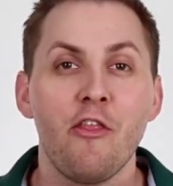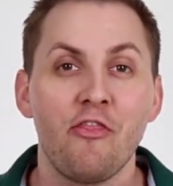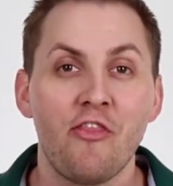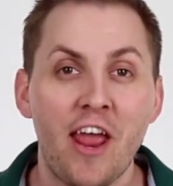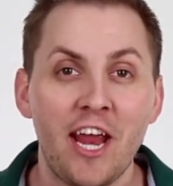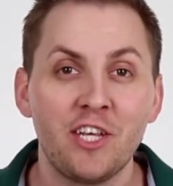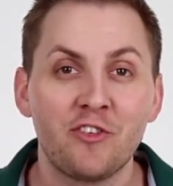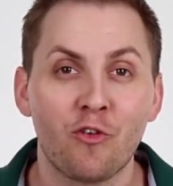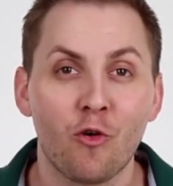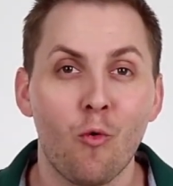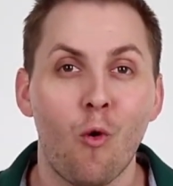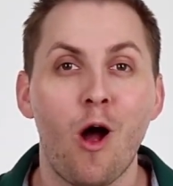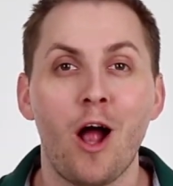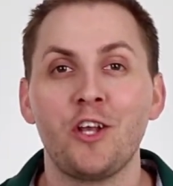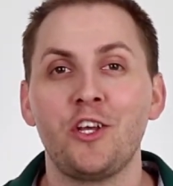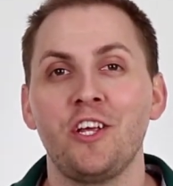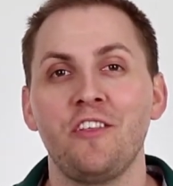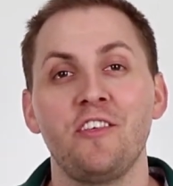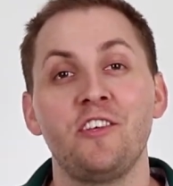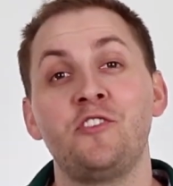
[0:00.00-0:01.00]
Thanks for
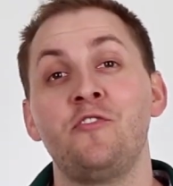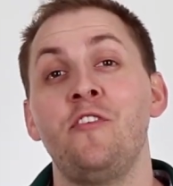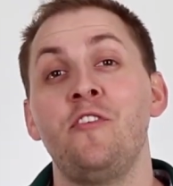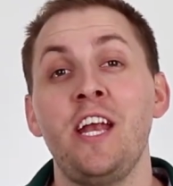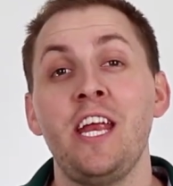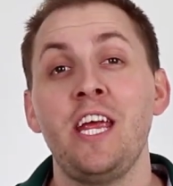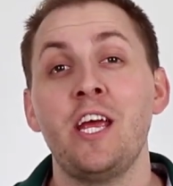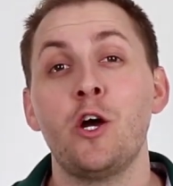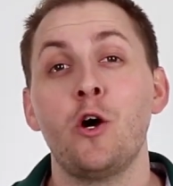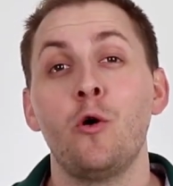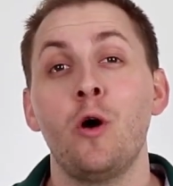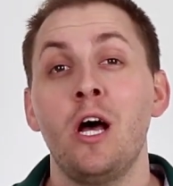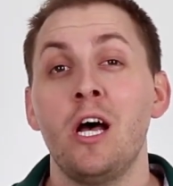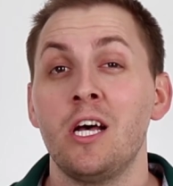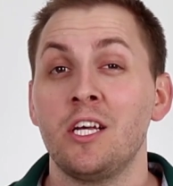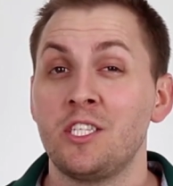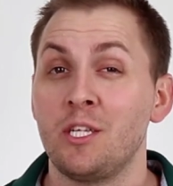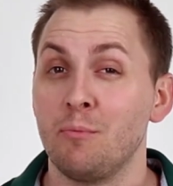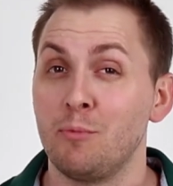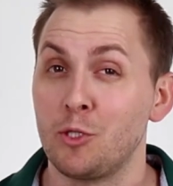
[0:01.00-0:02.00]
watching this video.
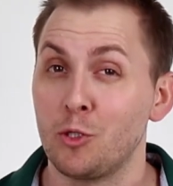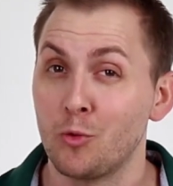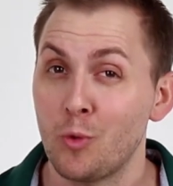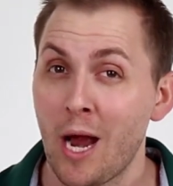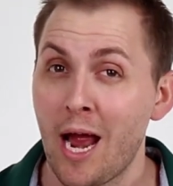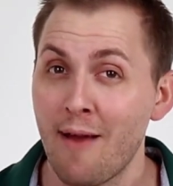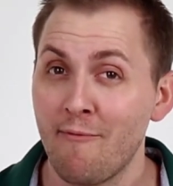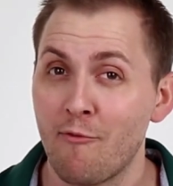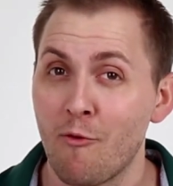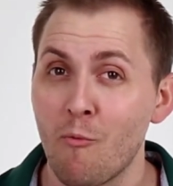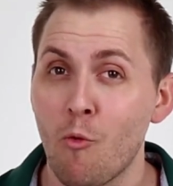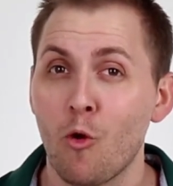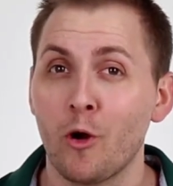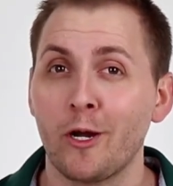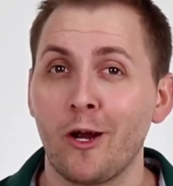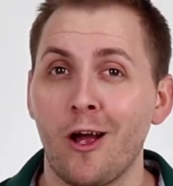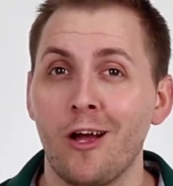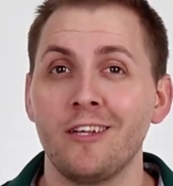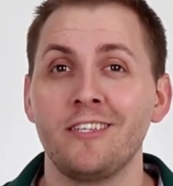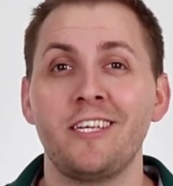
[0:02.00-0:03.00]
Subscribe for more
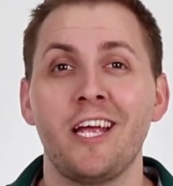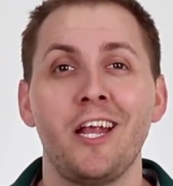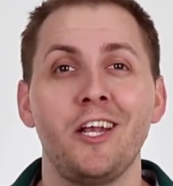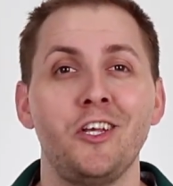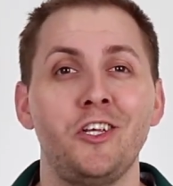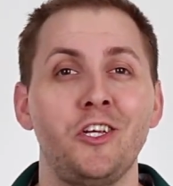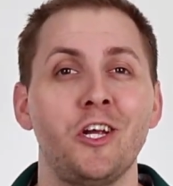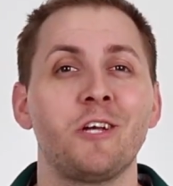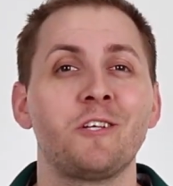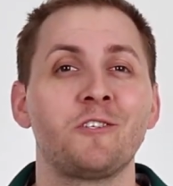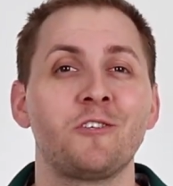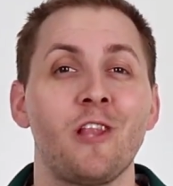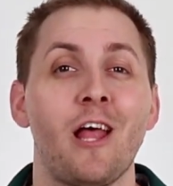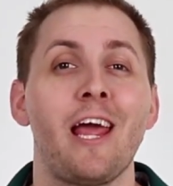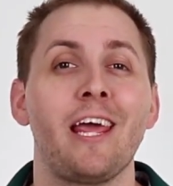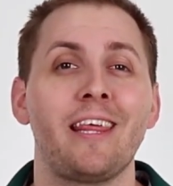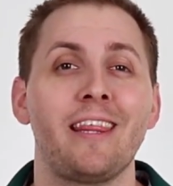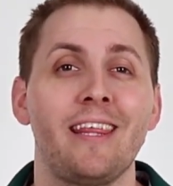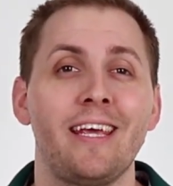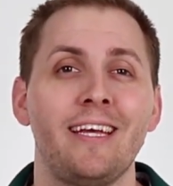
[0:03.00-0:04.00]
content just
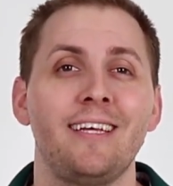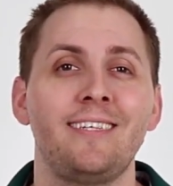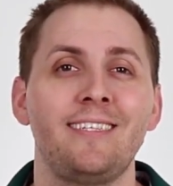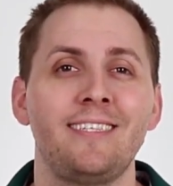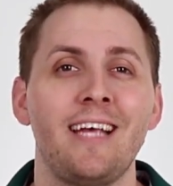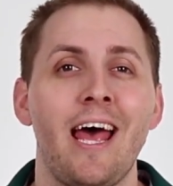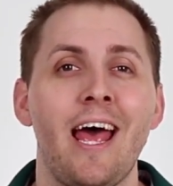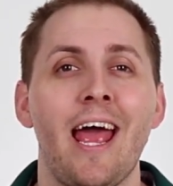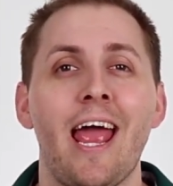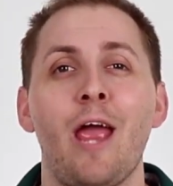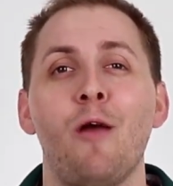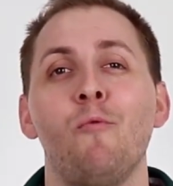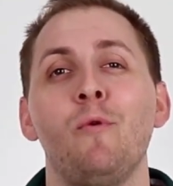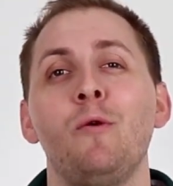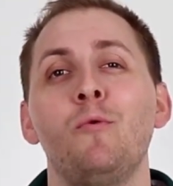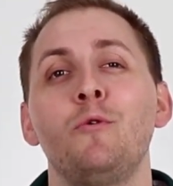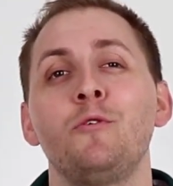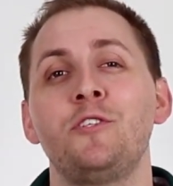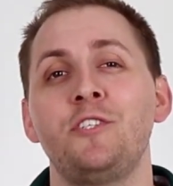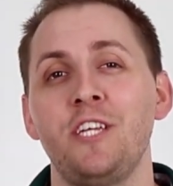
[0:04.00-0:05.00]
like this, and we
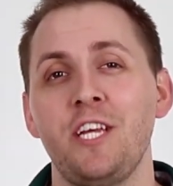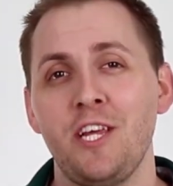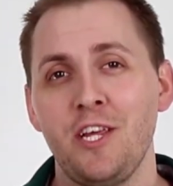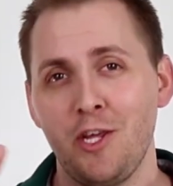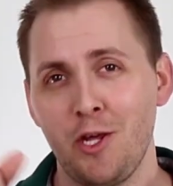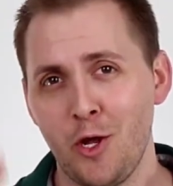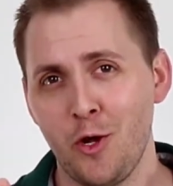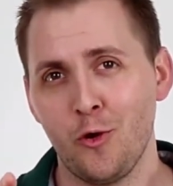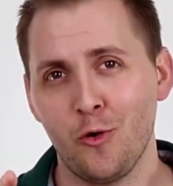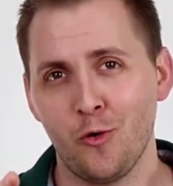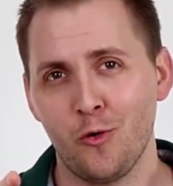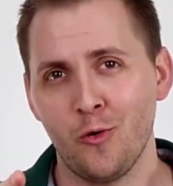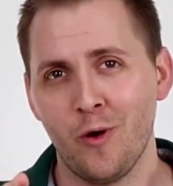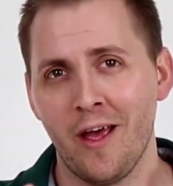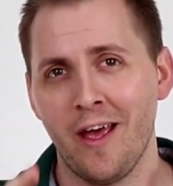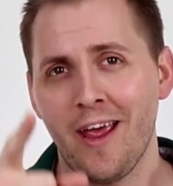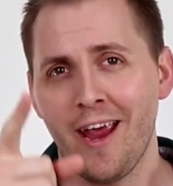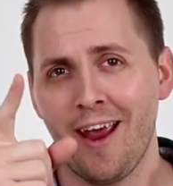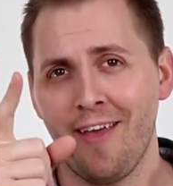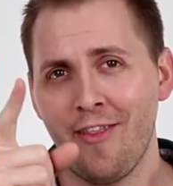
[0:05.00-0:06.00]
will see you
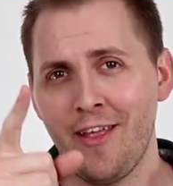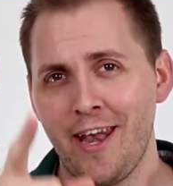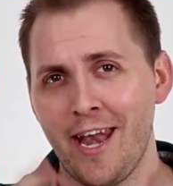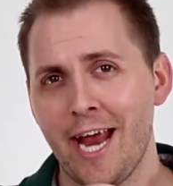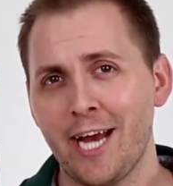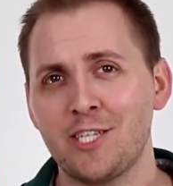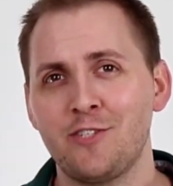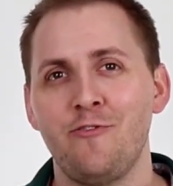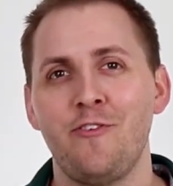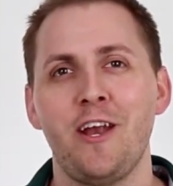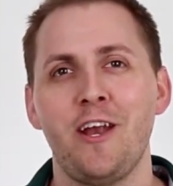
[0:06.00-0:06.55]
in the next